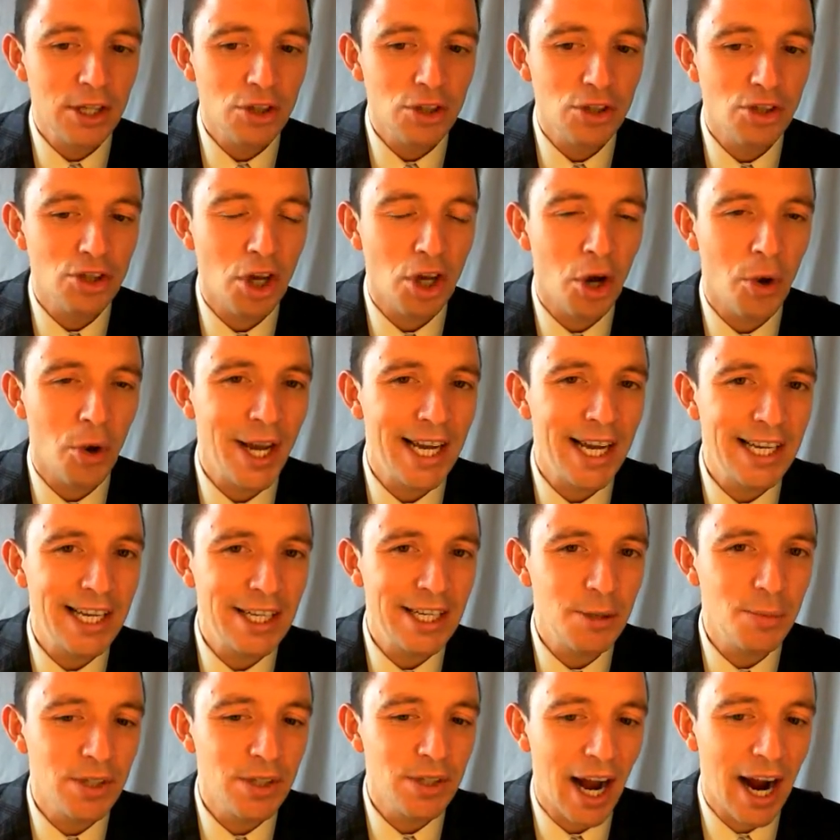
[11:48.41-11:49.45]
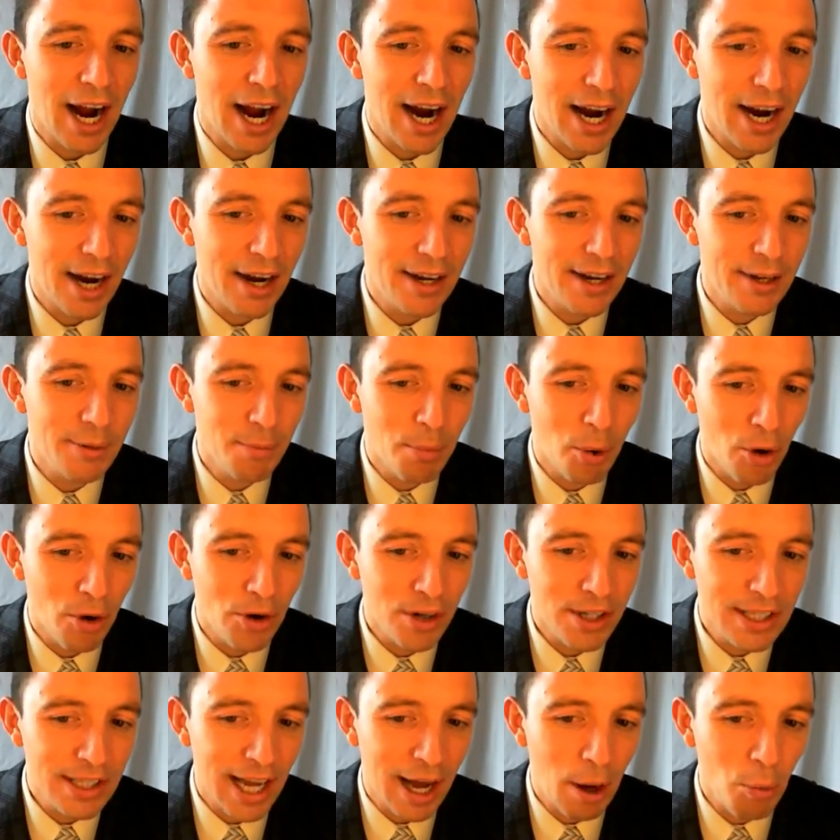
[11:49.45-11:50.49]
So idioms are
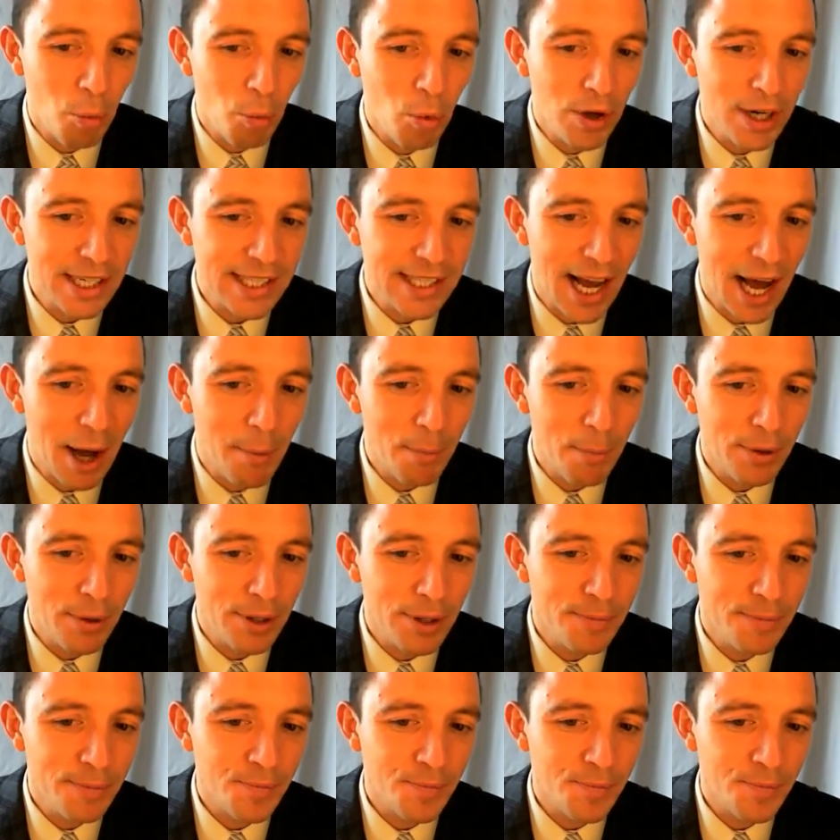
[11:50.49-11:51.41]
important and one example